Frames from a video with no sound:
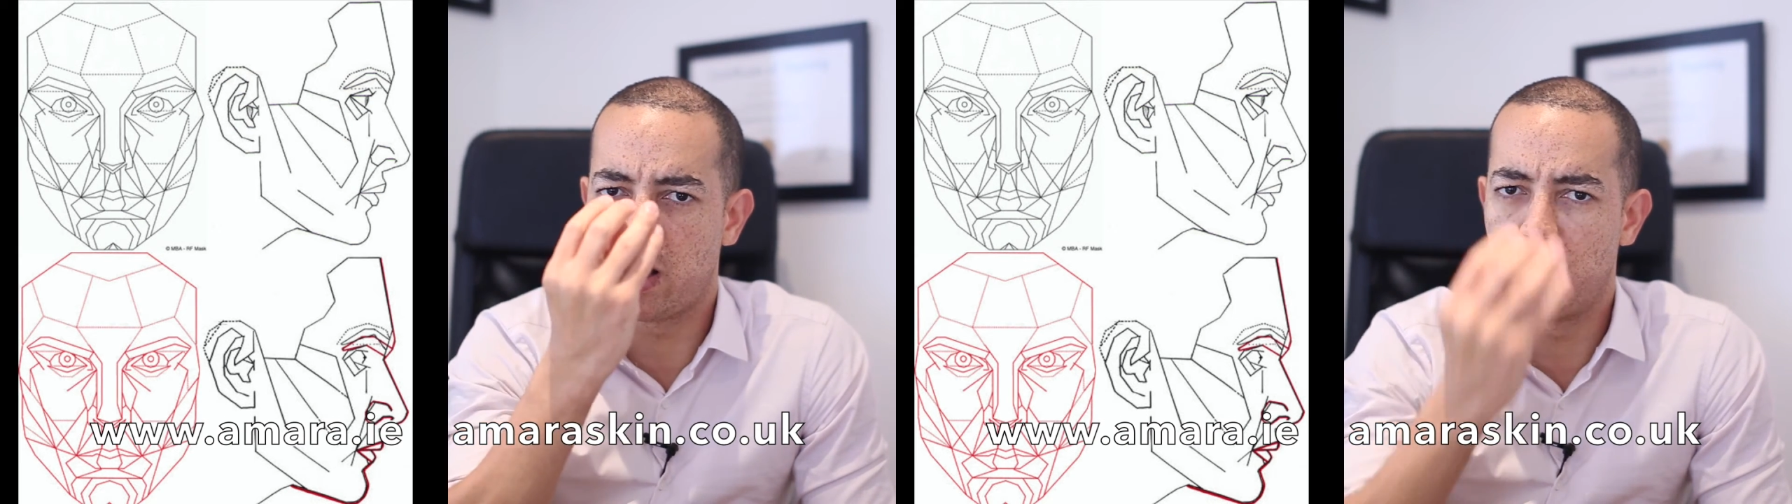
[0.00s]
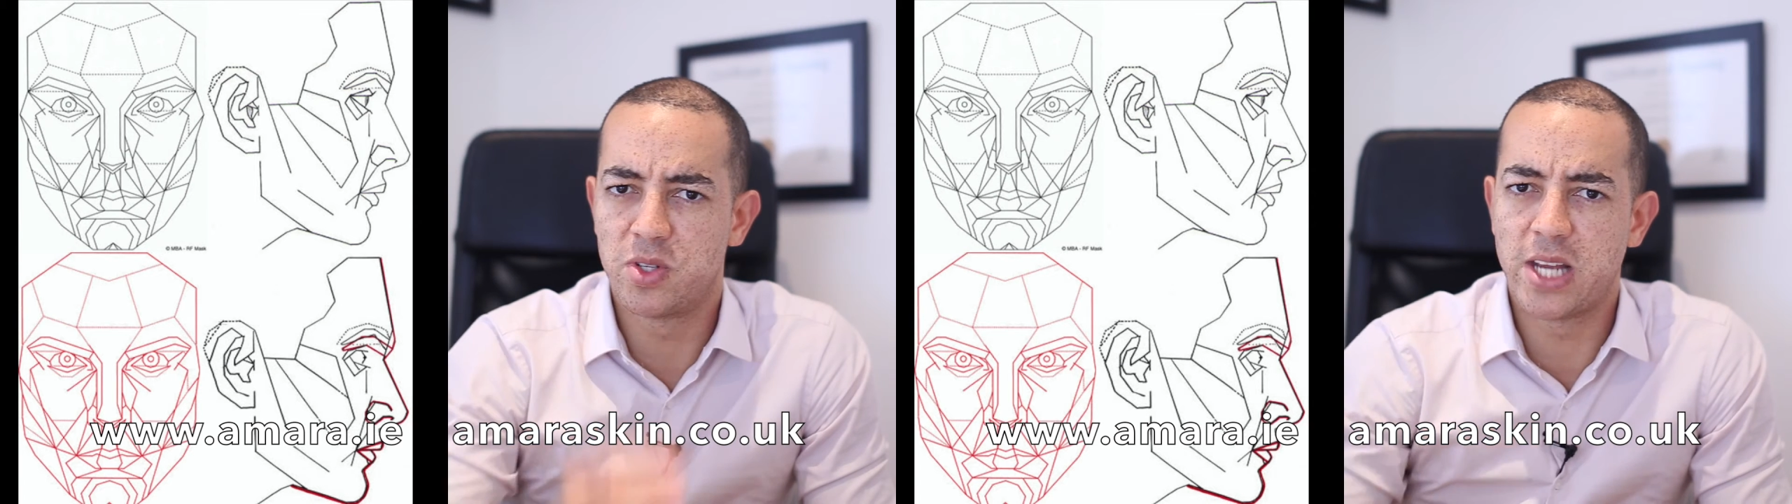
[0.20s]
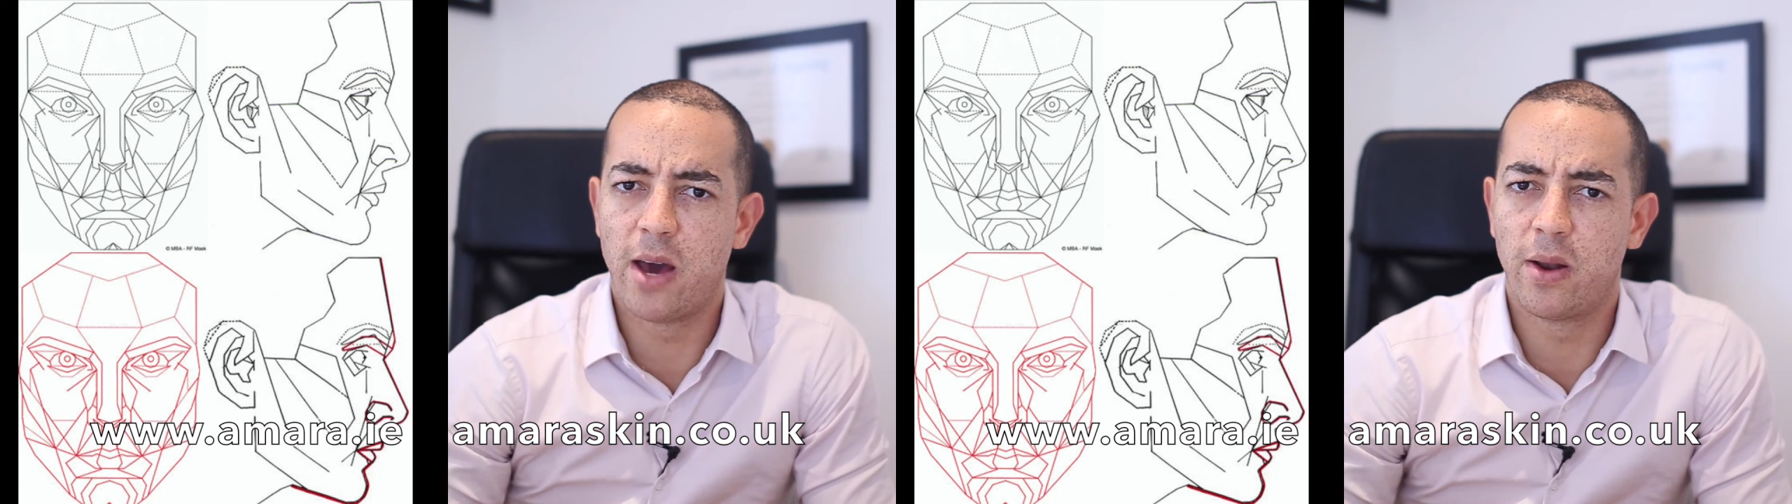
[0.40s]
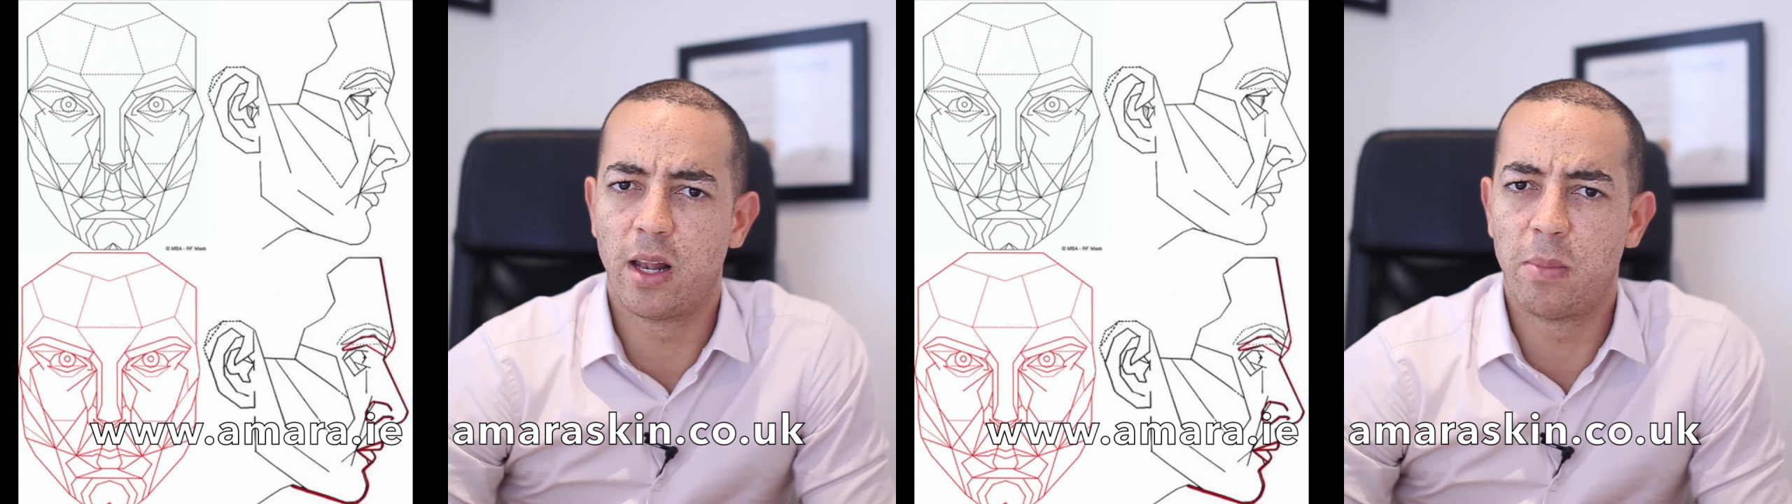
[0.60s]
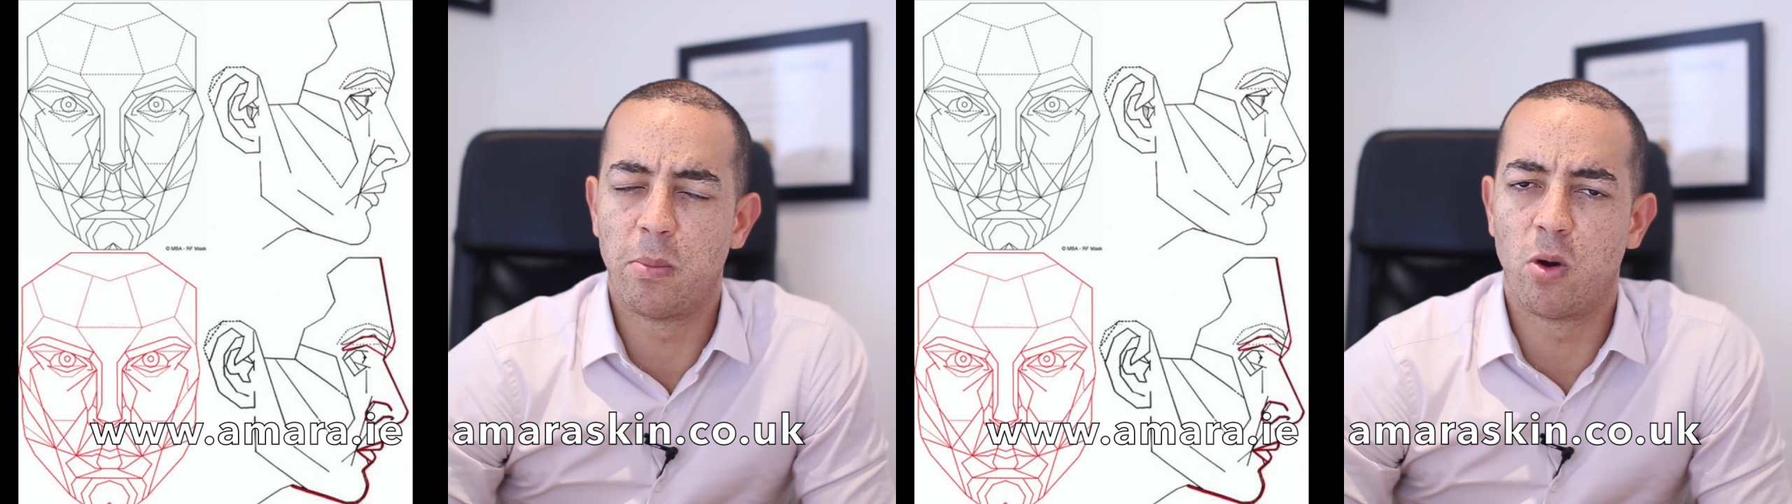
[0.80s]
comes down a
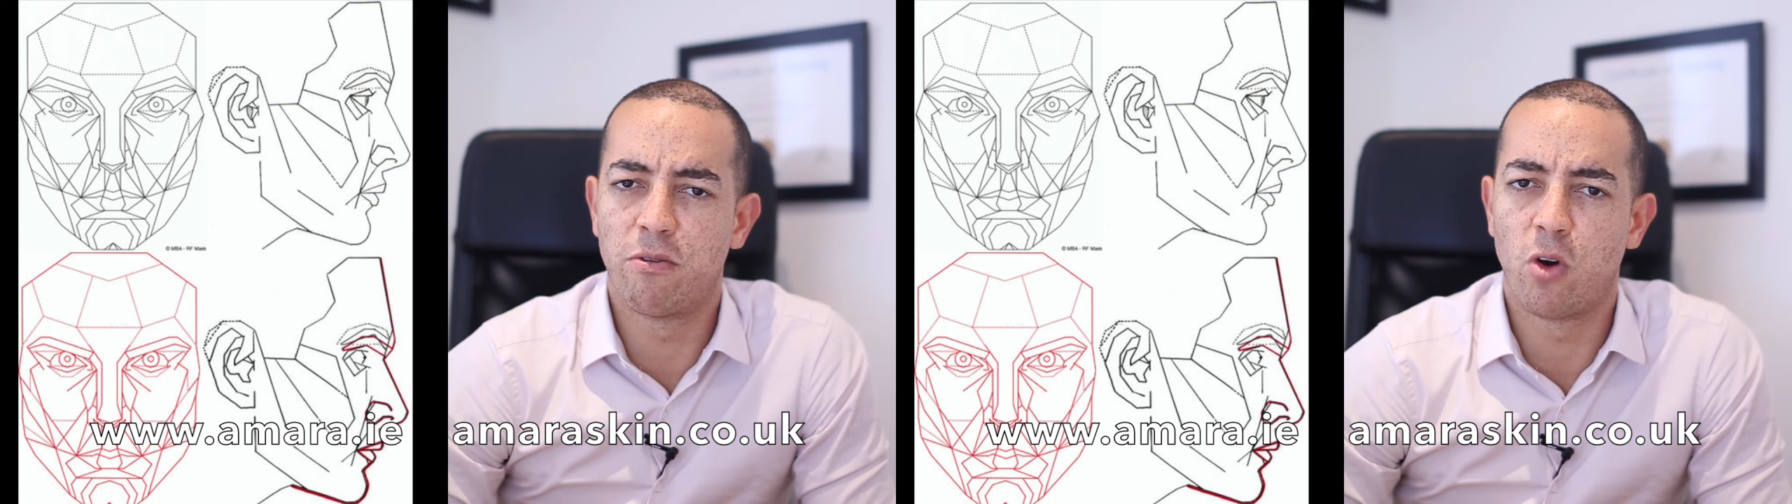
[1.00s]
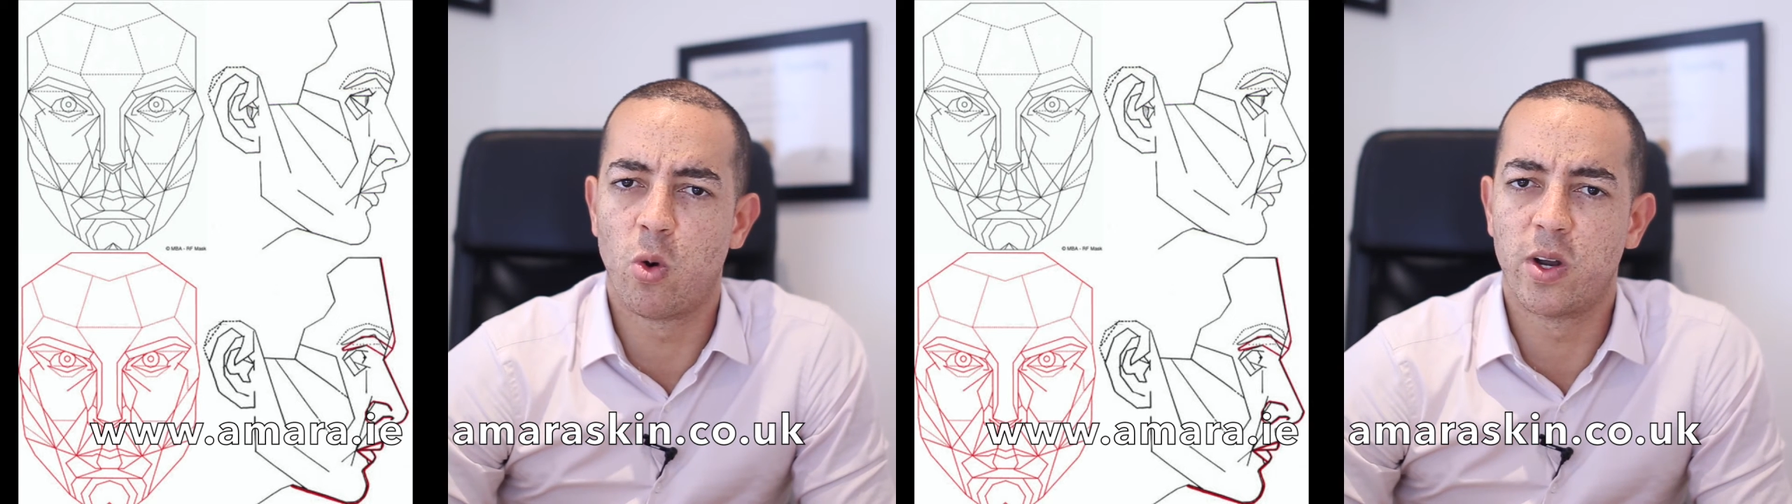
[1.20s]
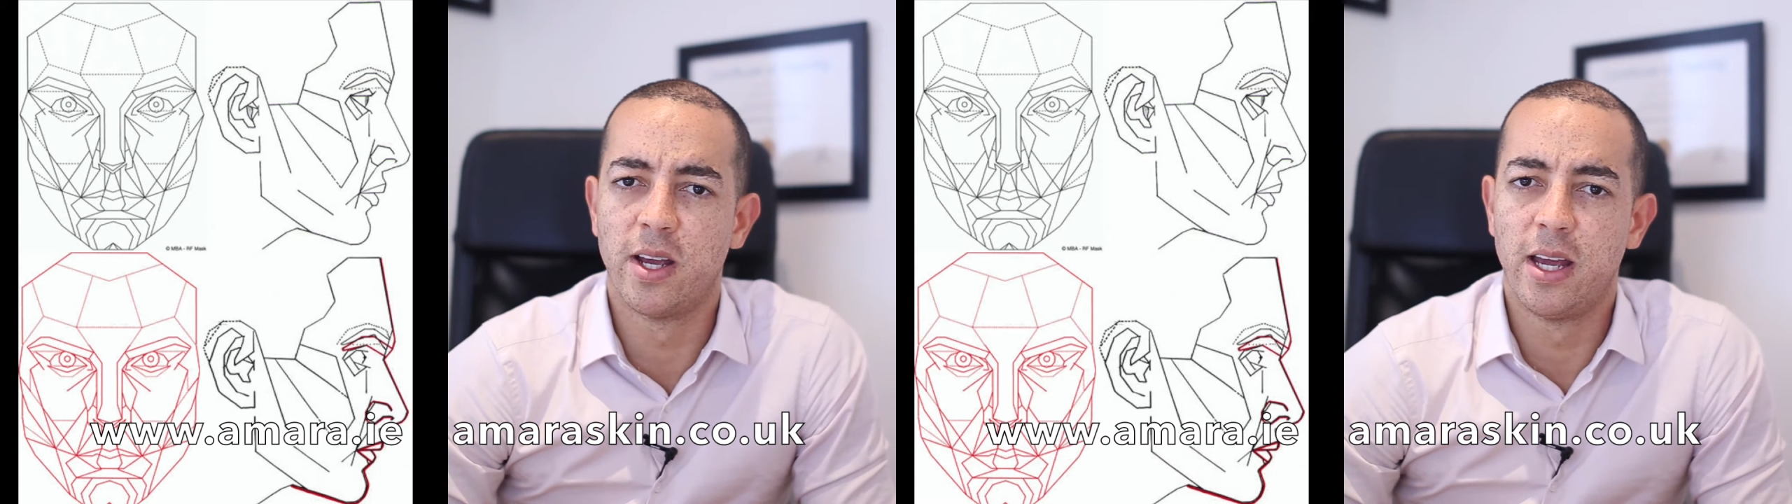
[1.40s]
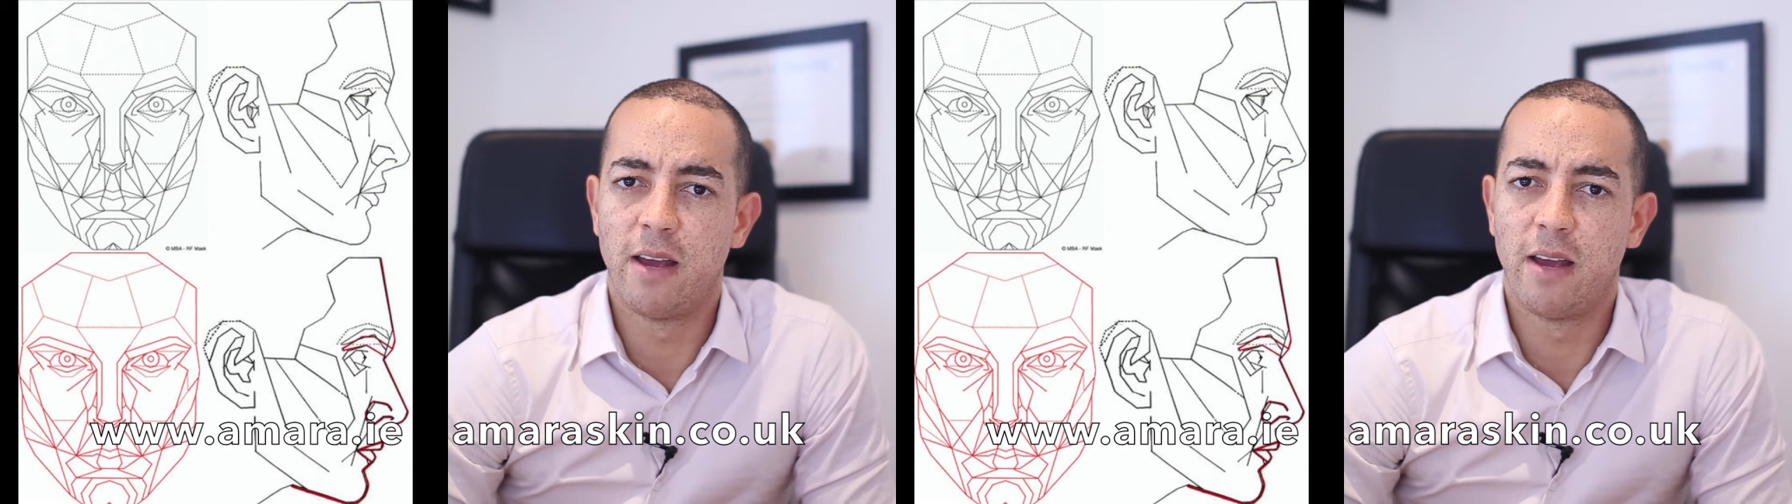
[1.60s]
little bit more forward.